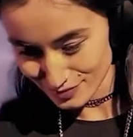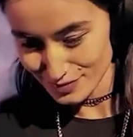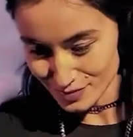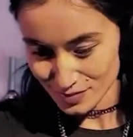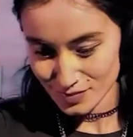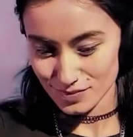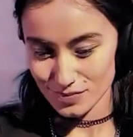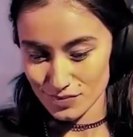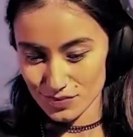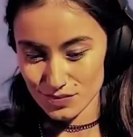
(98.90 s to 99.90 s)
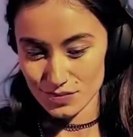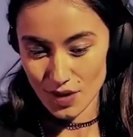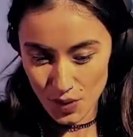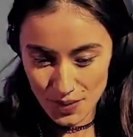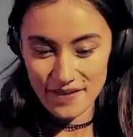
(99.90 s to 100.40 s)
I don't know why Samsung did
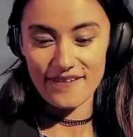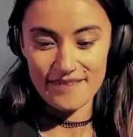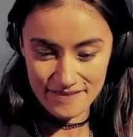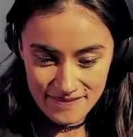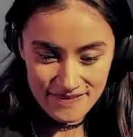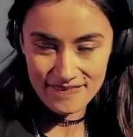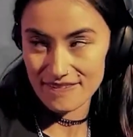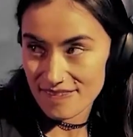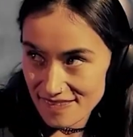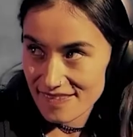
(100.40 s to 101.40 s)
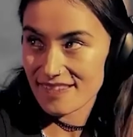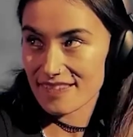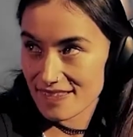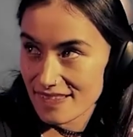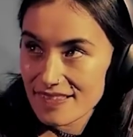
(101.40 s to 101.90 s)
that. You guys were
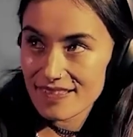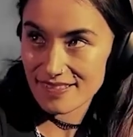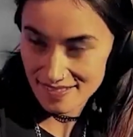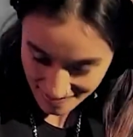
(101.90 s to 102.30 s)
our